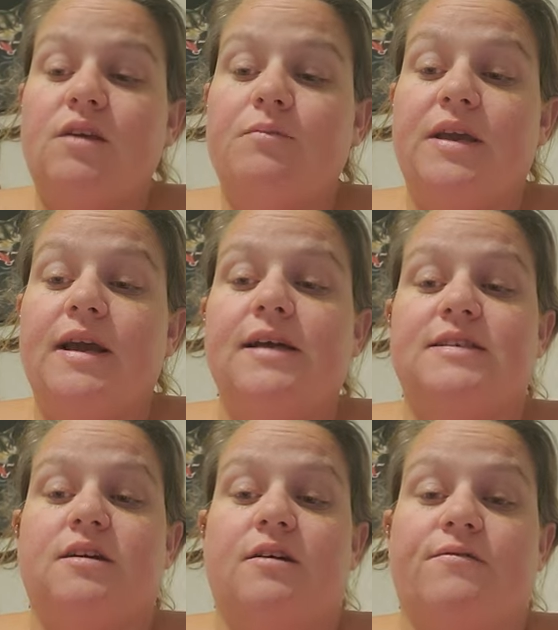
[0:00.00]

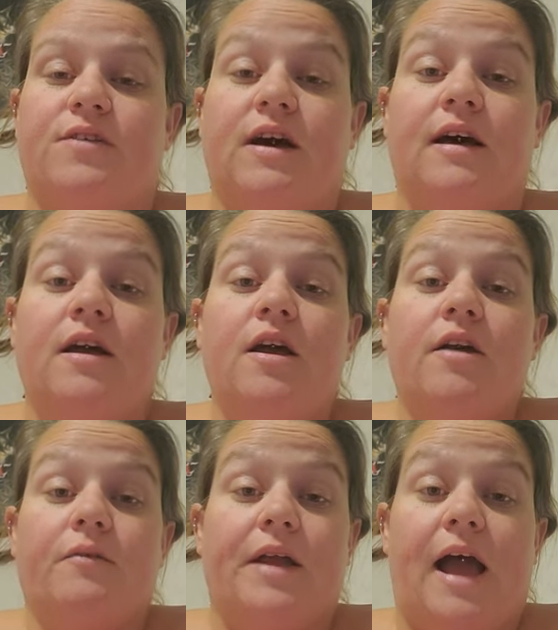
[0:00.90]
because of the
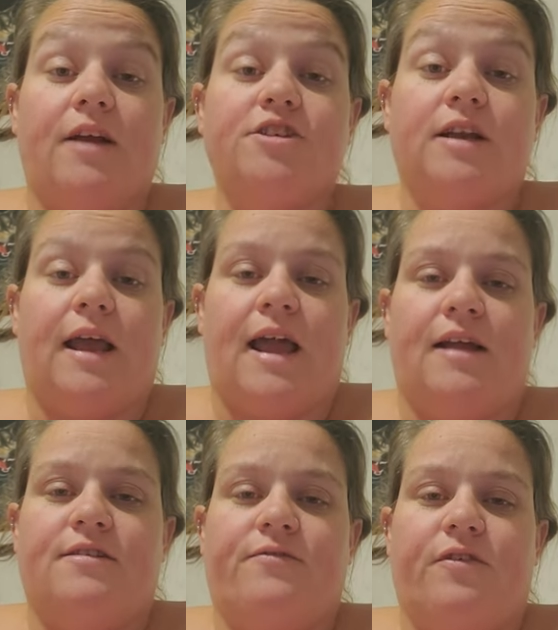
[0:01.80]
reaction I
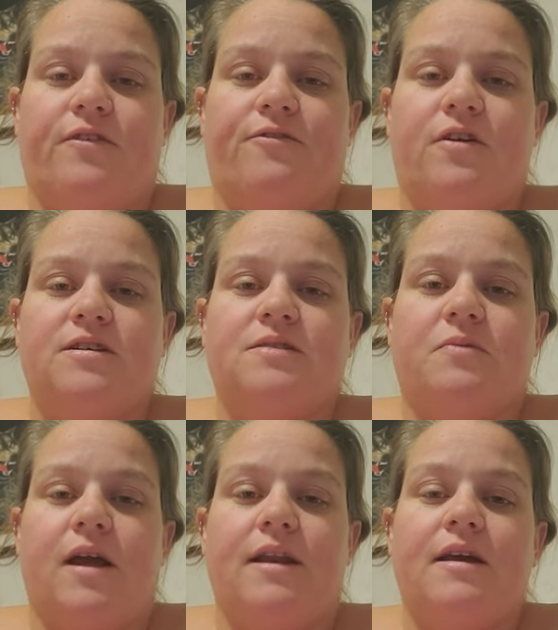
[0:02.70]
had for the first
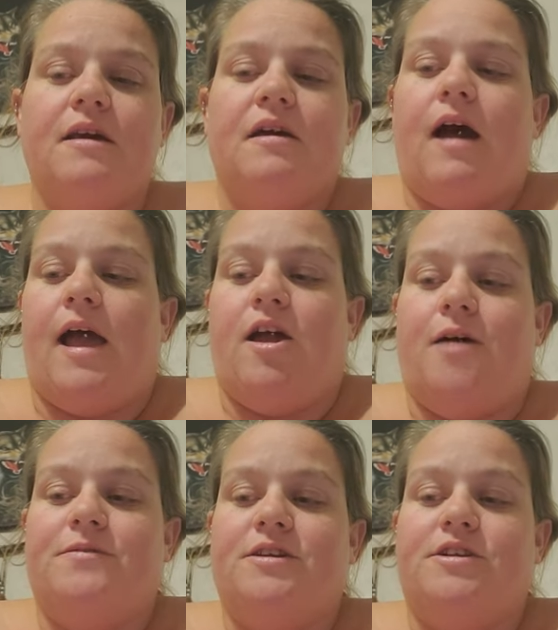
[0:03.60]
one, I
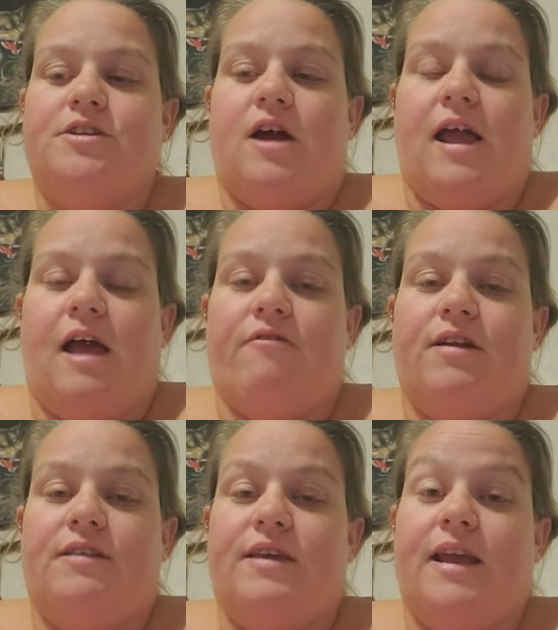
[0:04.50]
opted to not have
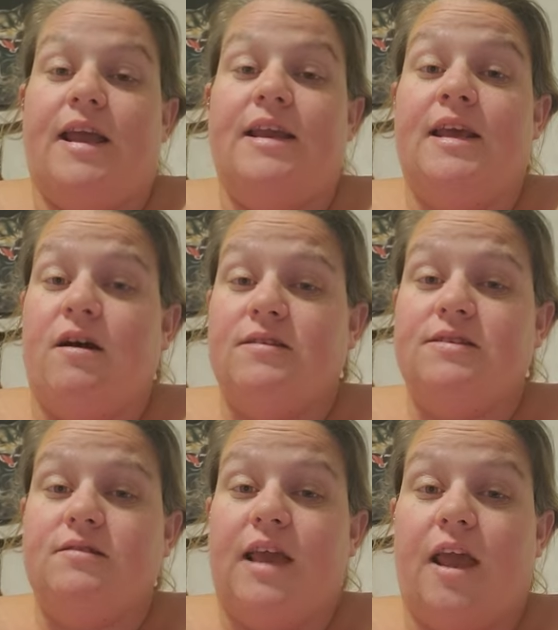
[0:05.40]
anything. And he
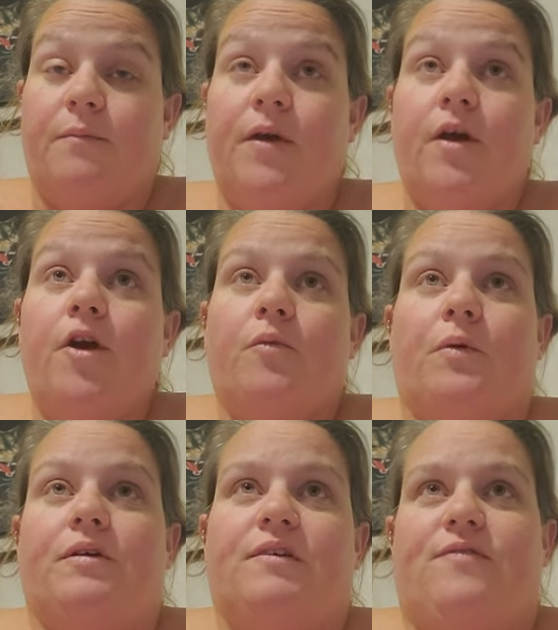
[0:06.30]
also came
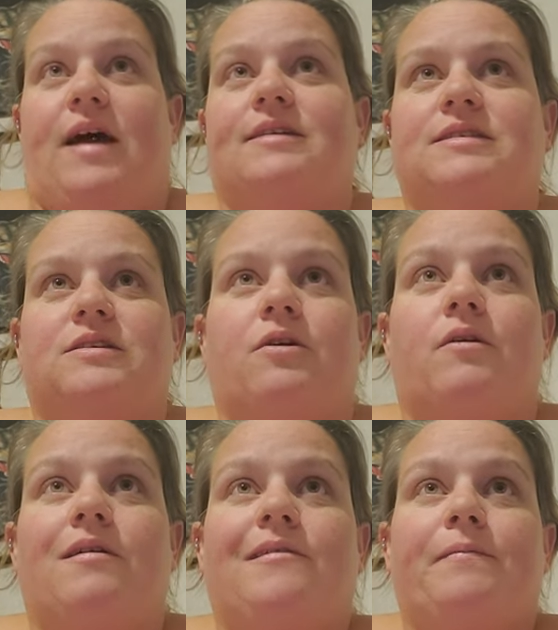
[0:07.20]
really fast.
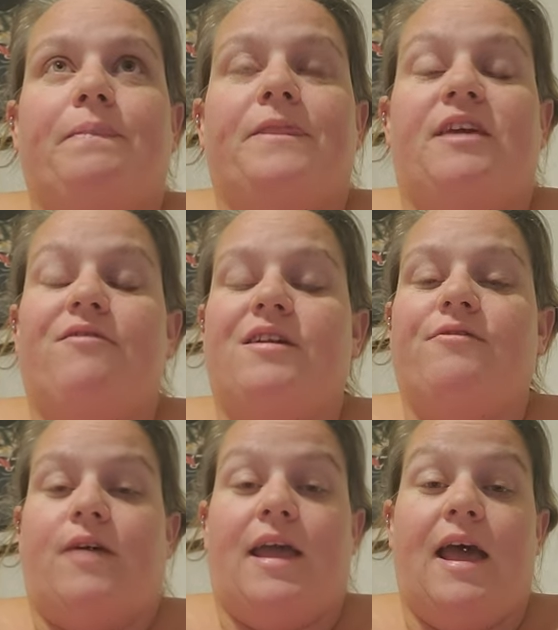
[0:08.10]
So even
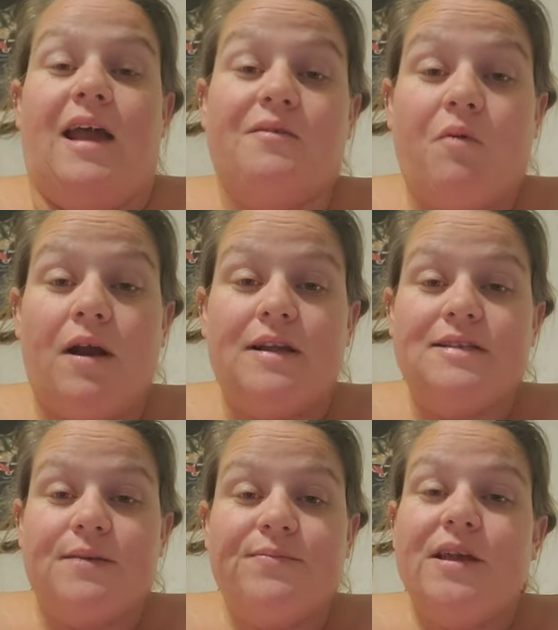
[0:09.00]
if I had wanted
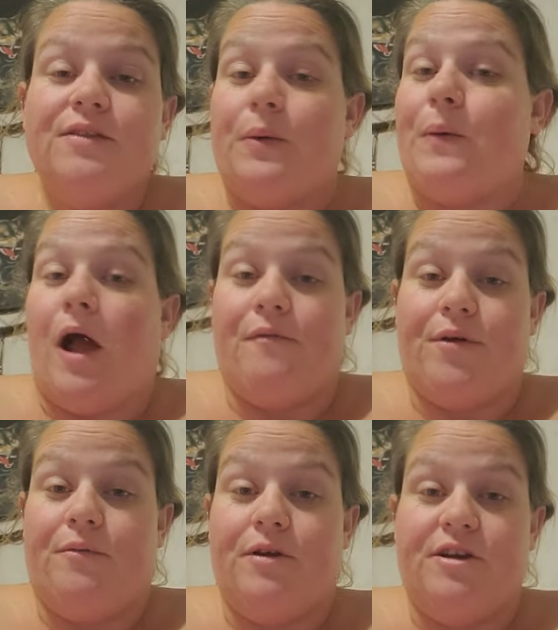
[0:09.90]
something, there
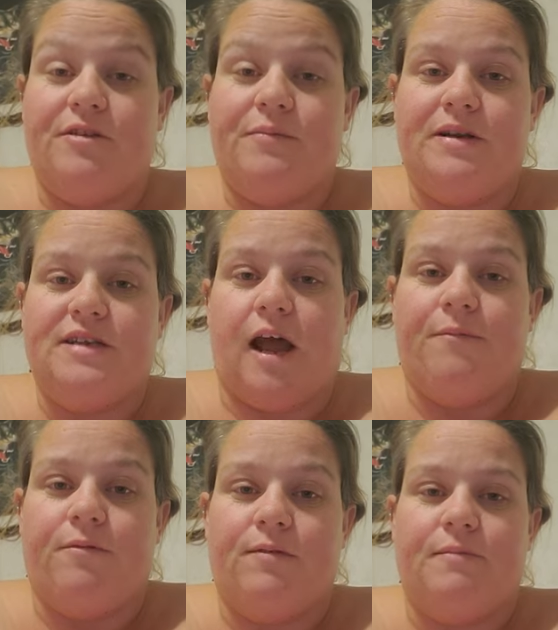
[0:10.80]
probably wouldn't have been
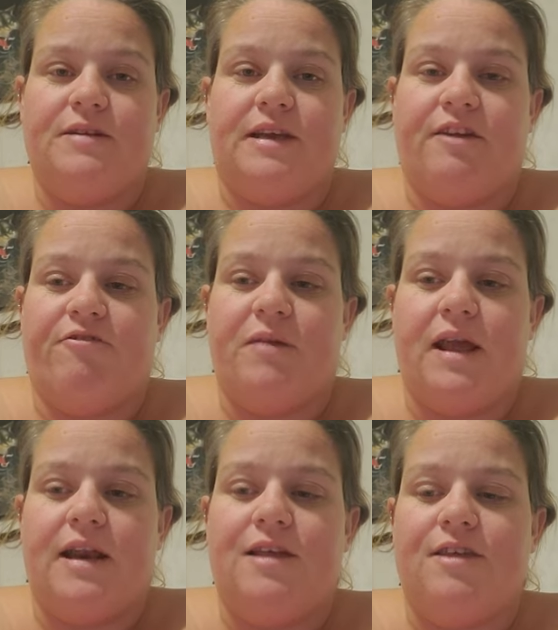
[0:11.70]
time for them to give me
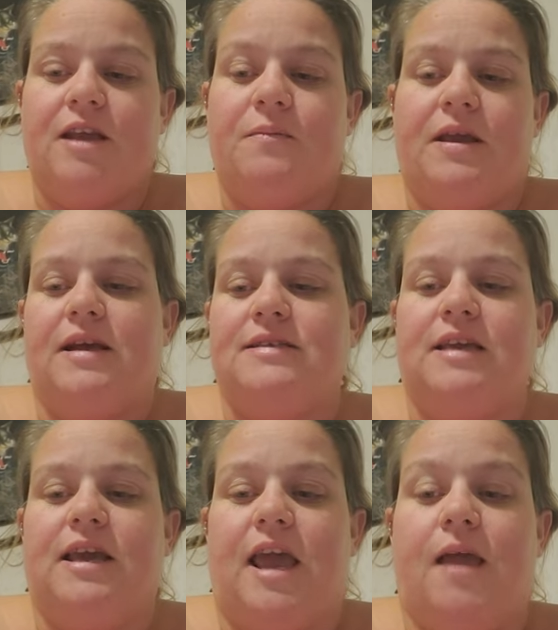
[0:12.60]
anything because
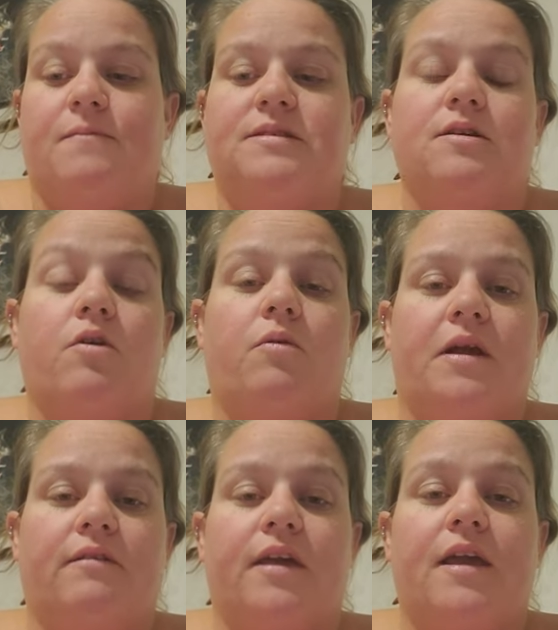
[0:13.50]
he came so
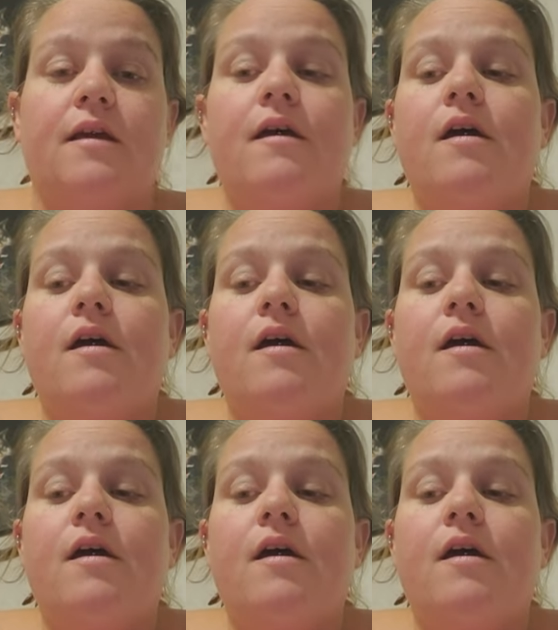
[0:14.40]
quickly.